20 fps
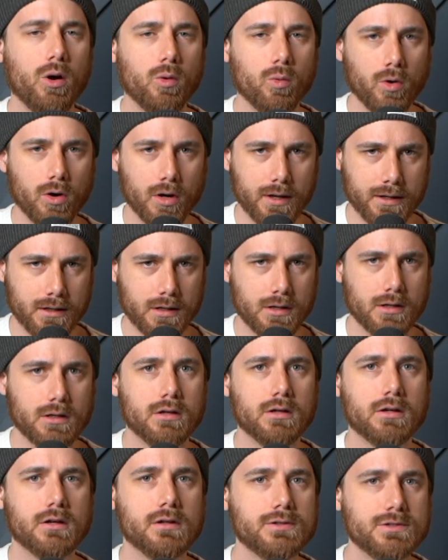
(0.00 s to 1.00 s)
1,
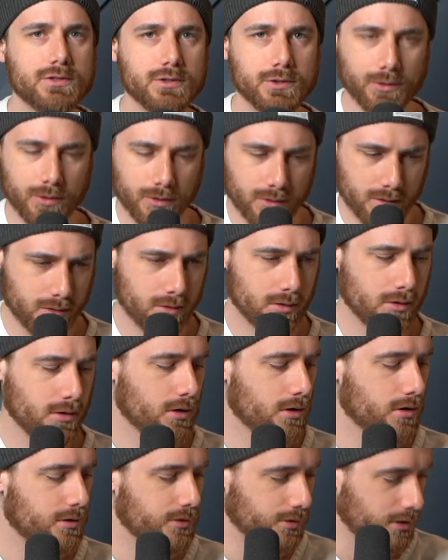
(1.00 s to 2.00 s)
2,
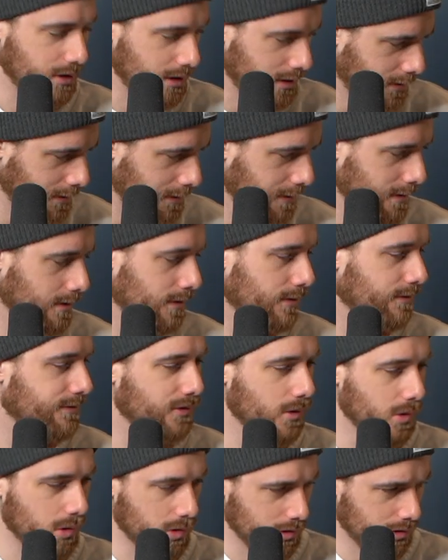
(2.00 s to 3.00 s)
3,
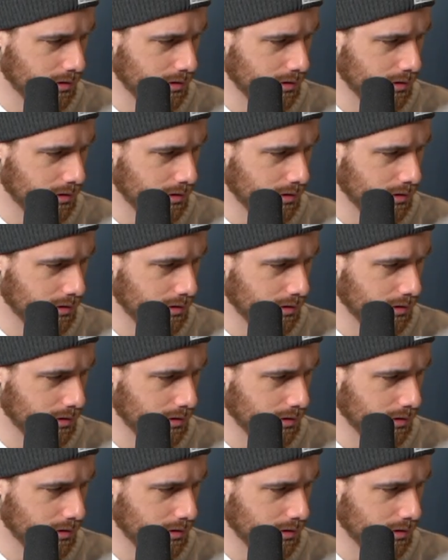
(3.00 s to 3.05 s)
4.